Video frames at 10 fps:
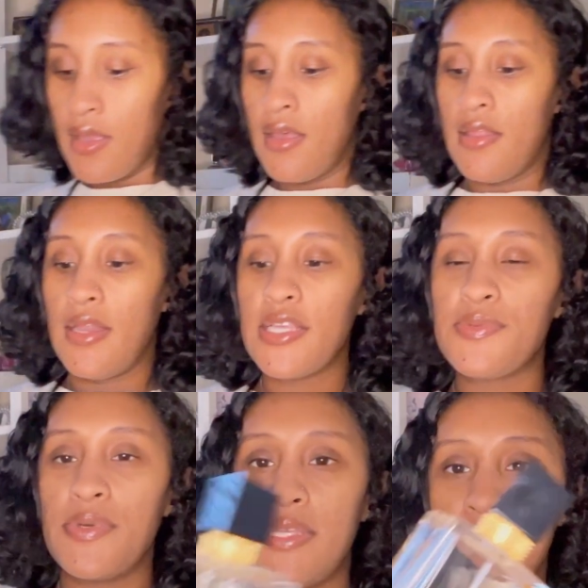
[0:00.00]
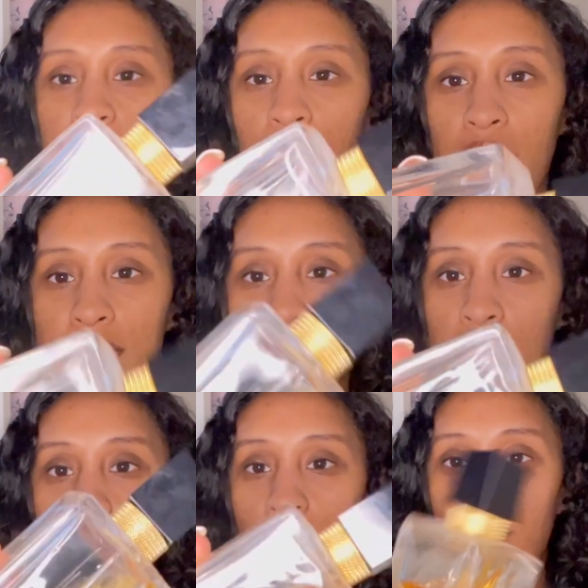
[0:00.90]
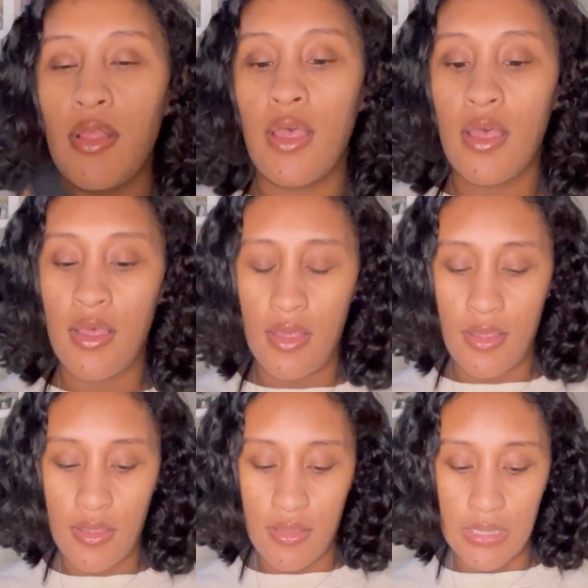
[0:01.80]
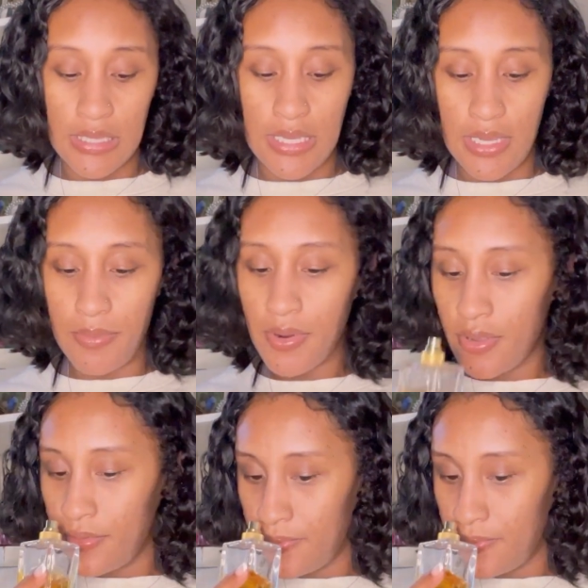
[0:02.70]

The next one is the YSL Libre.